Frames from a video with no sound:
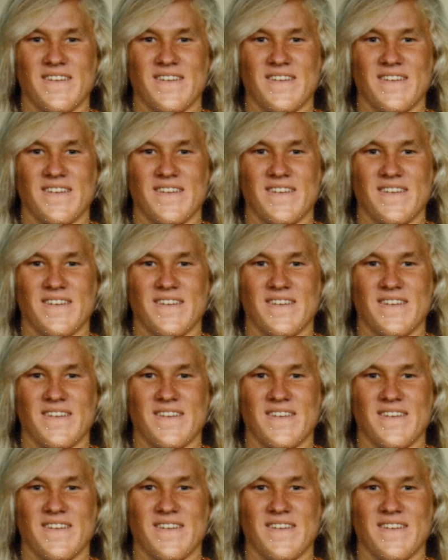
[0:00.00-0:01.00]

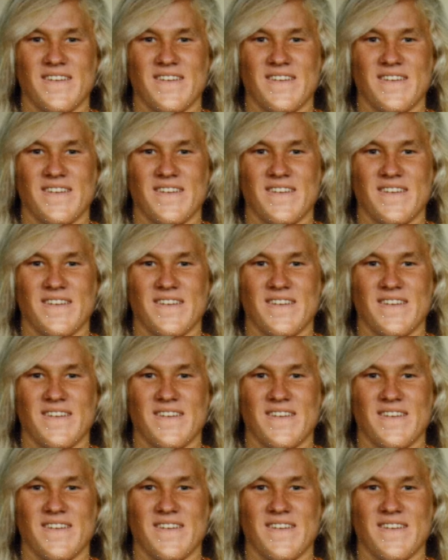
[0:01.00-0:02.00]

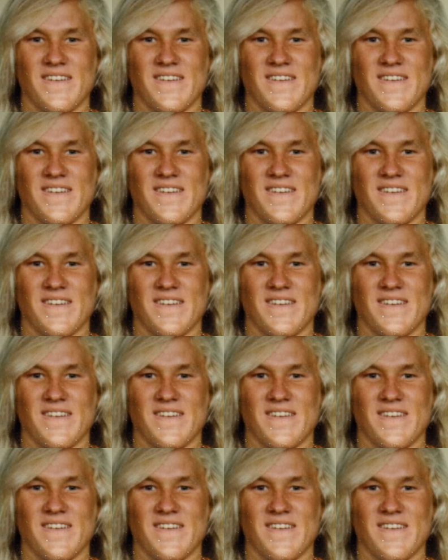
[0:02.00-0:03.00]

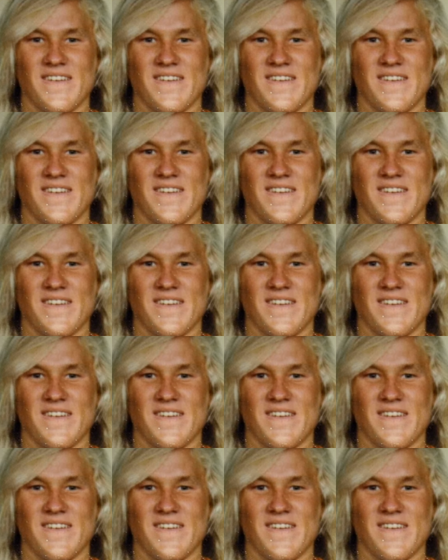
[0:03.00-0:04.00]

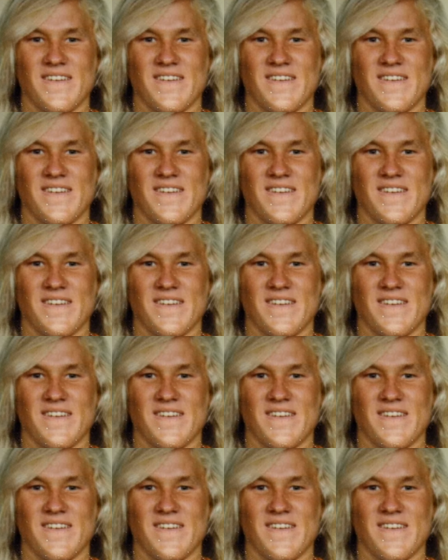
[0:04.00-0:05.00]

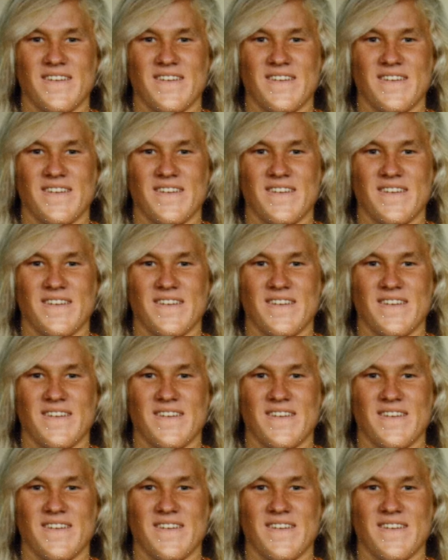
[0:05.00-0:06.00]

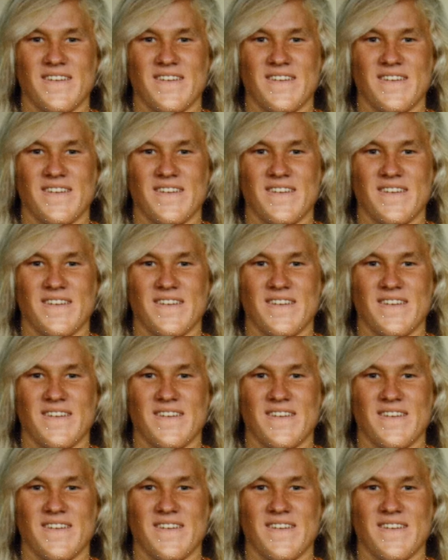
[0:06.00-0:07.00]

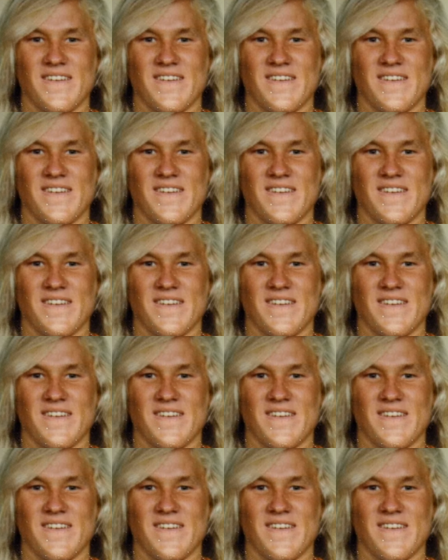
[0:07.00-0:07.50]
The face doesn't move, so there is nothing to read.